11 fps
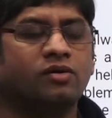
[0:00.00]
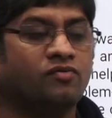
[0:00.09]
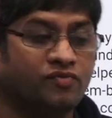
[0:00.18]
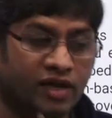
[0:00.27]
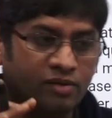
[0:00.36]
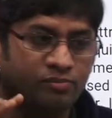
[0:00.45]

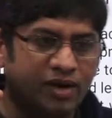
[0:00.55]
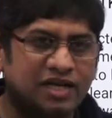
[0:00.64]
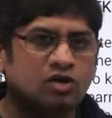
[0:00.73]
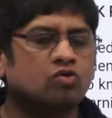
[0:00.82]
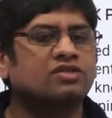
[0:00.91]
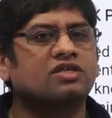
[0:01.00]
very
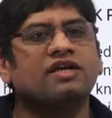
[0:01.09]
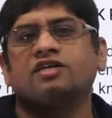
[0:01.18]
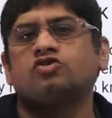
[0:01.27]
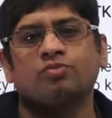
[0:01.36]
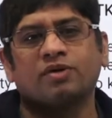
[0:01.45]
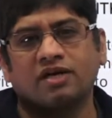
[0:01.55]
meticulously it
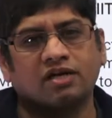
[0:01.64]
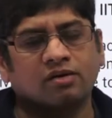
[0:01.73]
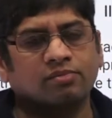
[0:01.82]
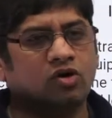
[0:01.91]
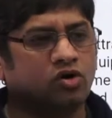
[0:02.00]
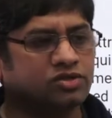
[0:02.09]
is to be
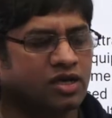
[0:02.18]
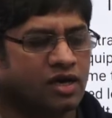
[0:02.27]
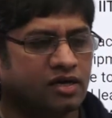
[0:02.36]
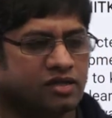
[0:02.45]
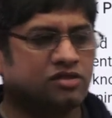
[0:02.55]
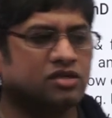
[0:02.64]
written because
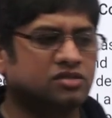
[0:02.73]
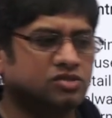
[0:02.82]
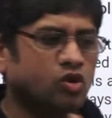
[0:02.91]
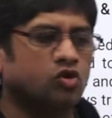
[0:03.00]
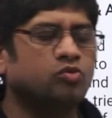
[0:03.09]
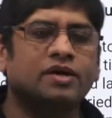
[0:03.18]
this
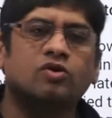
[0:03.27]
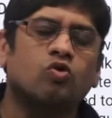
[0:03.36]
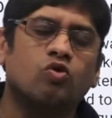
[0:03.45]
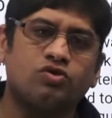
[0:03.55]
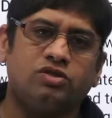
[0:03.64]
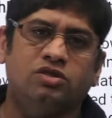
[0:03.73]
document
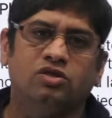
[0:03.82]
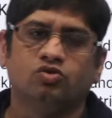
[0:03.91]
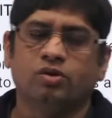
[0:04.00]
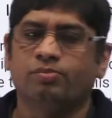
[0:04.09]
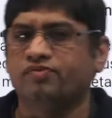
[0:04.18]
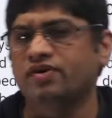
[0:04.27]
goes to
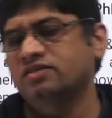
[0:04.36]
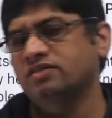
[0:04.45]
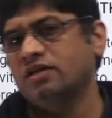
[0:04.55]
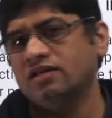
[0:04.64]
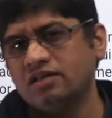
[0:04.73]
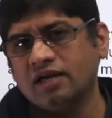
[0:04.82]
the
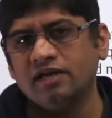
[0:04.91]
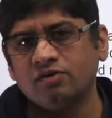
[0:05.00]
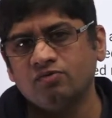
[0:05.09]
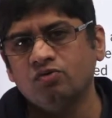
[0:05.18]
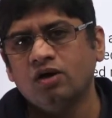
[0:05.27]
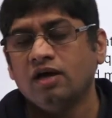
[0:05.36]
professor in the
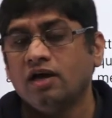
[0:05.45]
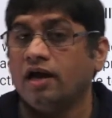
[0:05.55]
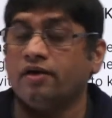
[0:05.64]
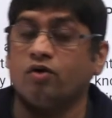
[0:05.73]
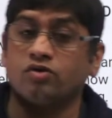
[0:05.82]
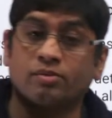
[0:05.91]
interview
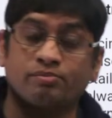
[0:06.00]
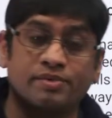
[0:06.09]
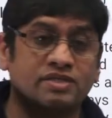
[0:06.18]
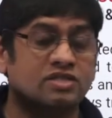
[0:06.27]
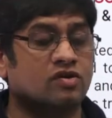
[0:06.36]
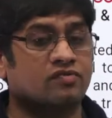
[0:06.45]
and on the
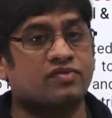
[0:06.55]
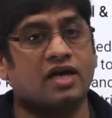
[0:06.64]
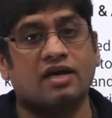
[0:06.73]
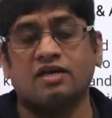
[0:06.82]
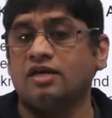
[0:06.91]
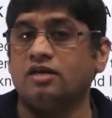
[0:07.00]
basis of
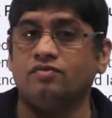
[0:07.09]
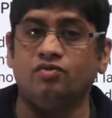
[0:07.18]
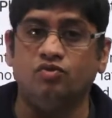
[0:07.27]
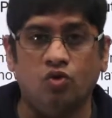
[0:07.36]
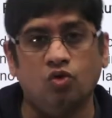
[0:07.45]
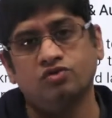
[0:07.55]
that
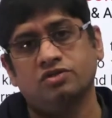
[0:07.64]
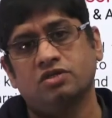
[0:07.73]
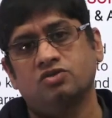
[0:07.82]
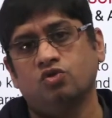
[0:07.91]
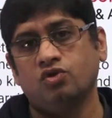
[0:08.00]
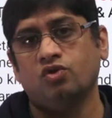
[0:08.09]
interview goes.
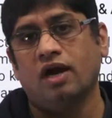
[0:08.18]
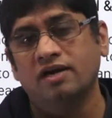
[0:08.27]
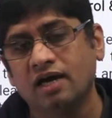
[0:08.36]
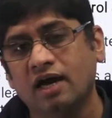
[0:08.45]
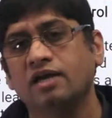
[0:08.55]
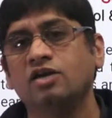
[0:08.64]
So your
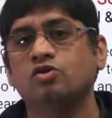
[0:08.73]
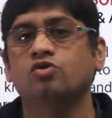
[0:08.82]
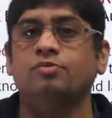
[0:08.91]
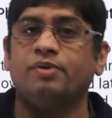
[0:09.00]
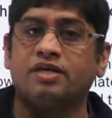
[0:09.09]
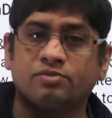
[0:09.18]
entire interview
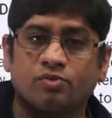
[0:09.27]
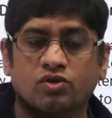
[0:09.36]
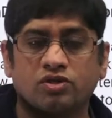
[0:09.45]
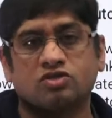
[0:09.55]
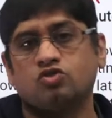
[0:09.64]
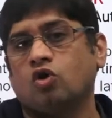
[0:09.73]
depends
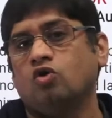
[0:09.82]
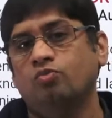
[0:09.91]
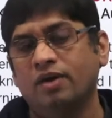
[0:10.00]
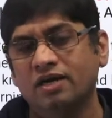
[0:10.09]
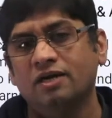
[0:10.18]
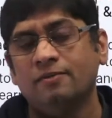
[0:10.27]
upon this
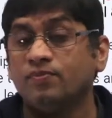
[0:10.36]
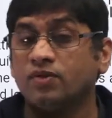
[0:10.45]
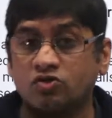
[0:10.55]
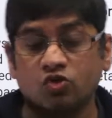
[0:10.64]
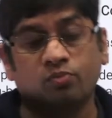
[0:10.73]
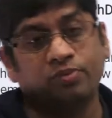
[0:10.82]
document.
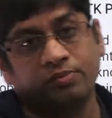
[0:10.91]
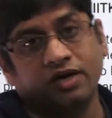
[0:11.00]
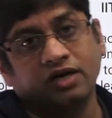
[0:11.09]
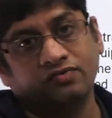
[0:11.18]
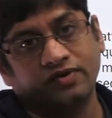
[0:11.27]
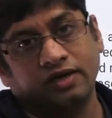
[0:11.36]
So prepare
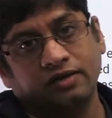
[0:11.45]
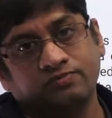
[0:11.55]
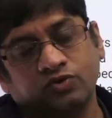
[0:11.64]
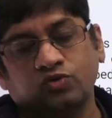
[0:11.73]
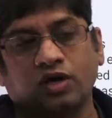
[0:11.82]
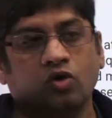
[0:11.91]
it well.
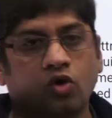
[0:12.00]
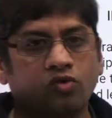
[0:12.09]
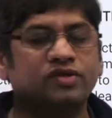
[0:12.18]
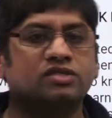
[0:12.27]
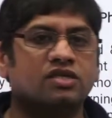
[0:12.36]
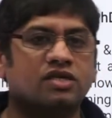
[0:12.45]
You can
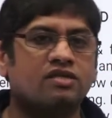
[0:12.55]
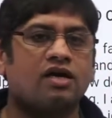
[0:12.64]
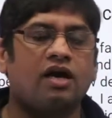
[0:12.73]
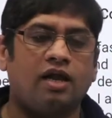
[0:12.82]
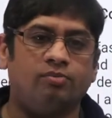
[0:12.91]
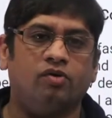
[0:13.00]
always seek
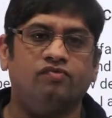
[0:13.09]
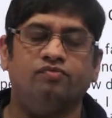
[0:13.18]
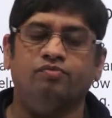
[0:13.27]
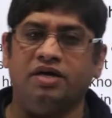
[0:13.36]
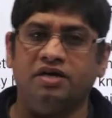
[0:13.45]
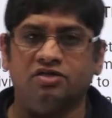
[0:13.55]
the help of
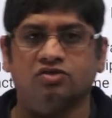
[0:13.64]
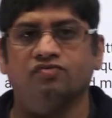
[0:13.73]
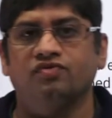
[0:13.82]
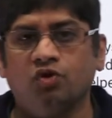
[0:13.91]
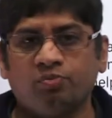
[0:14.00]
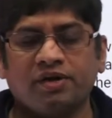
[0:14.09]
mentors of
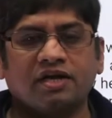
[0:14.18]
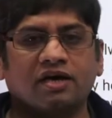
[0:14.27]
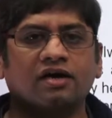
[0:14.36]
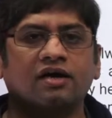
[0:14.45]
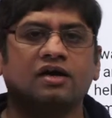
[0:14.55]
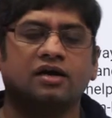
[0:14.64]

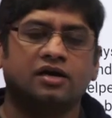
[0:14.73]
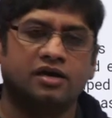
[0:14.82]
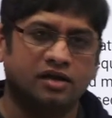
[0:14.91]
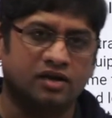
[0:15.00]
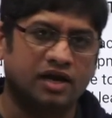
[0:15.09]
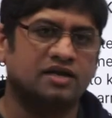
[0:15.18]
YourPedia
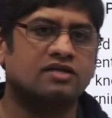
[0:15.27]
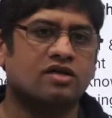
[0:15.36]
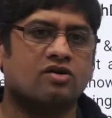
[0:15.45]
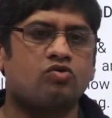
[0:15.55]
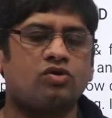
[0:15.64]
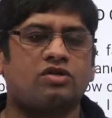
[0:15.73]
in writing
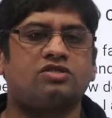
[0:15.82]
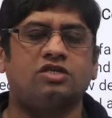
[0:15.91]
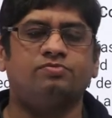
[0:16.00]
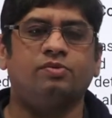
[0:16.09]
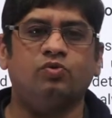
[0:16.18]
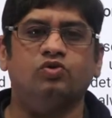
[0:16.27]
the good
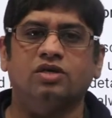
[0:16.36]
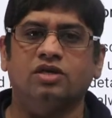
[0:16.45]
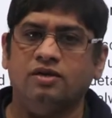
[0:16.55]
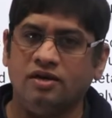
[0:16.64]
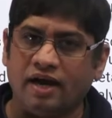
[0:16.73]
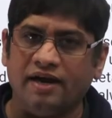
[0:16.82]
research
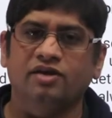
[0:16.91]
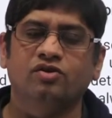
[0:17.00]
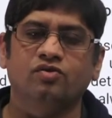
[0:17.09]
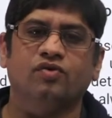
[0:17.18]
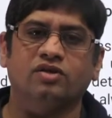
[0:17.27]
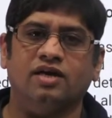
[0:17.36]
proposal, guiding
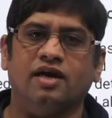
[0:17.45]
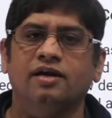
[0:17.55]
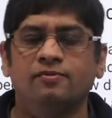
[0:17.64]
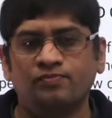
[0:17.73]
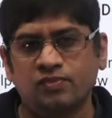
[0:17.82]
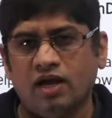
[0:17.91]
you for
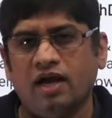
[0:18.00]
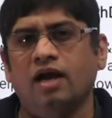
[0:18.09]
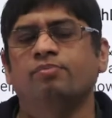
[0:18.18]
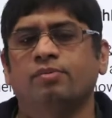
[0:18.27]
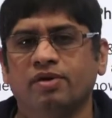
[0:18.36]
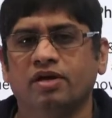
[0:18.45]
that
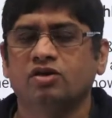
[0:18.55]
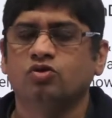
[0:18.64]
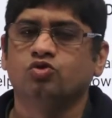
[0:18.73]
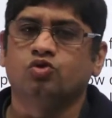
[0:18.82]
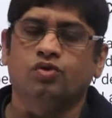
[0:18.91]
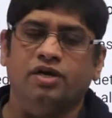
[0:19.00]
and preparing
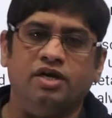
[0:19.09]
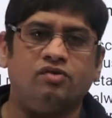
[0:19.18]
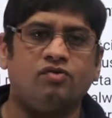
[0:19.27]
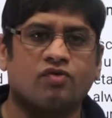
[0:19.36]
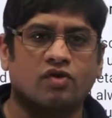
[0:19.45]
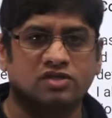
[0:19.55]
you through
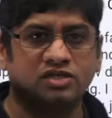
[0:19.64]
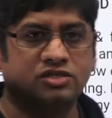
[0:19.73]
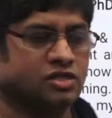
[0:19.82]
interview for these